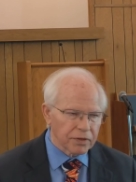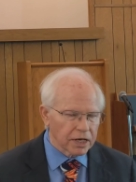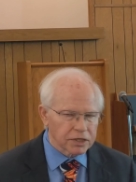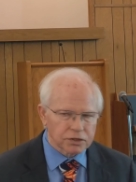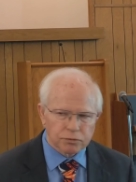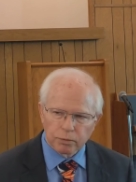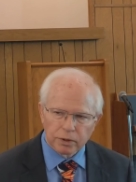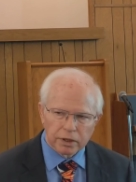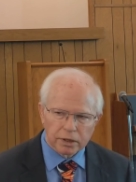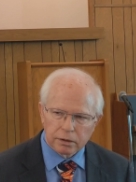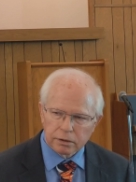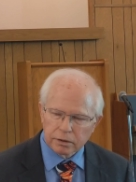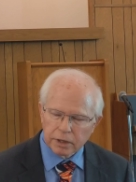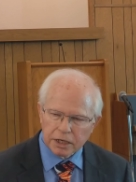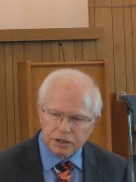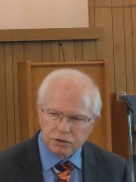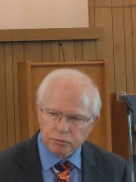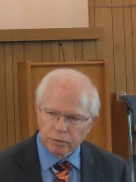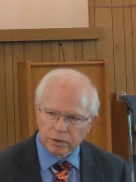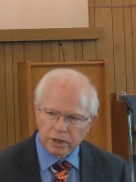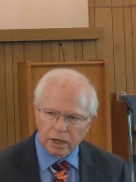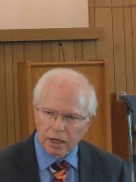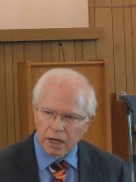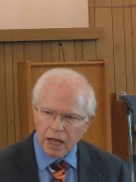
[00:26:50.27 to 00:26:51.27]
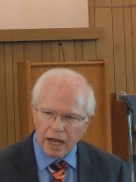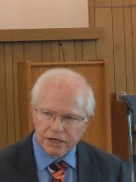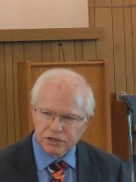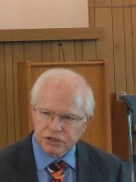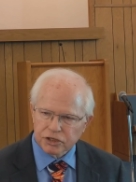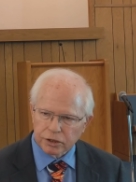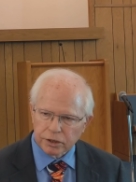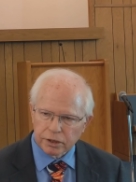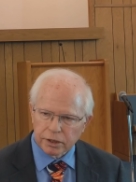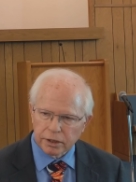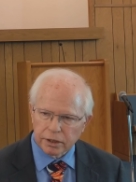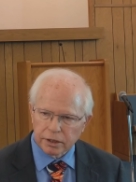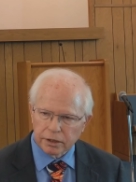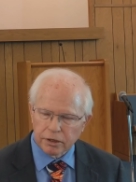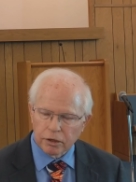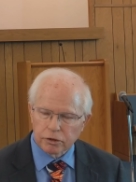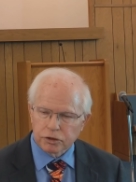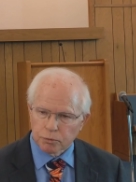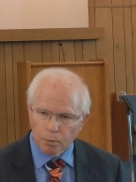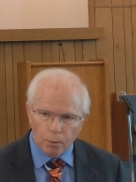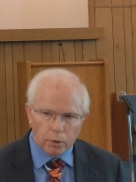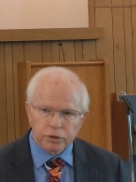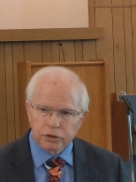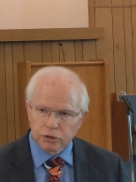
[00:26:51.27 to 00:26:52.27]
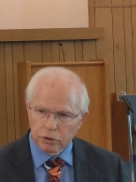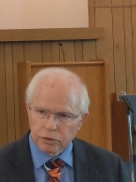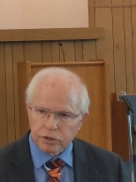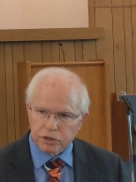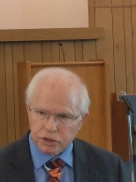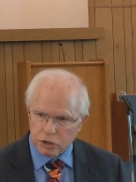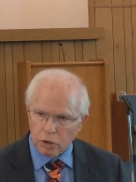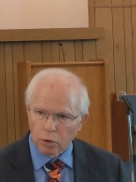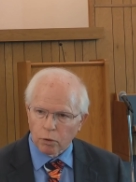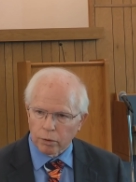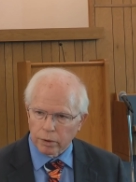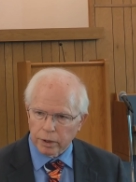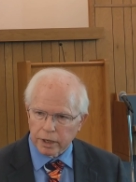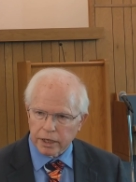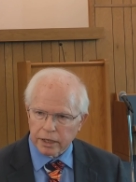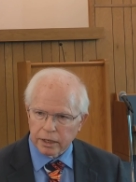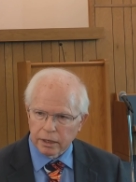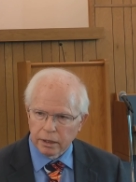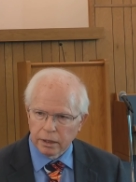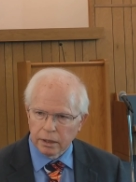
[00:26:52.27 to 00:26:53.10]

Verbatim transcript: That's what, that's what Elisha did. There's more to the story.